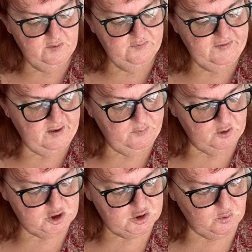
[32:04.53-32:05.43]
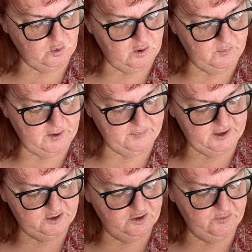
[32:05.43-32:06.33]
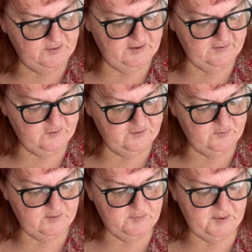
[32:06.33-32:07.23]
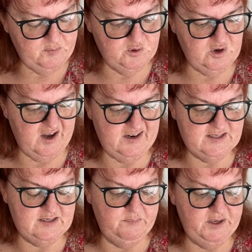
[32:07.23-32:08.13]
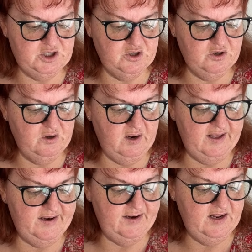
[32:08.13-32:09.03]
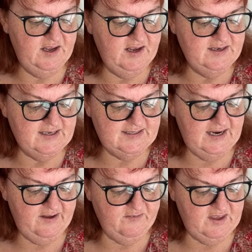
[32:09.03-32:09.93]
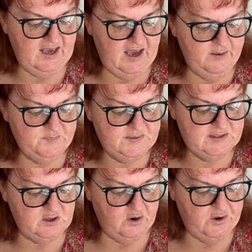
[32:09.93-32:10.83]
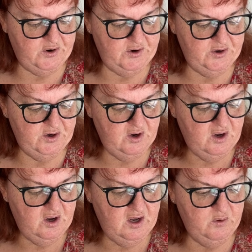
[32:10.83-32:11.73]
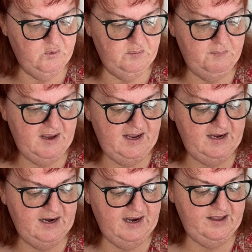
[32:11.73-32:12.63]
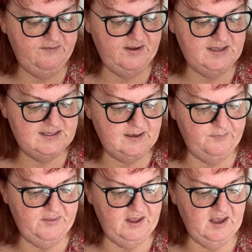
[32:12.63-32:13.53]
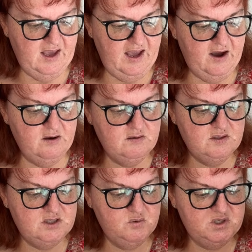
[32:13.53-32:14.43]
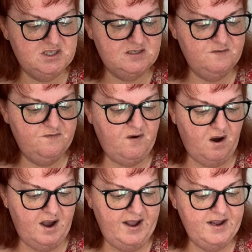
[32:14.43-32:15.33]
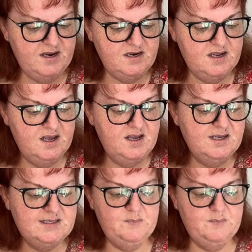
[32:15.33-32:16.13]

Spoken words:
See, I'm not sure what I'm going to do with this because this one's a bit more kind of symmetrical and doesn't have gaps, so it would mean leaving something out, which is fine. So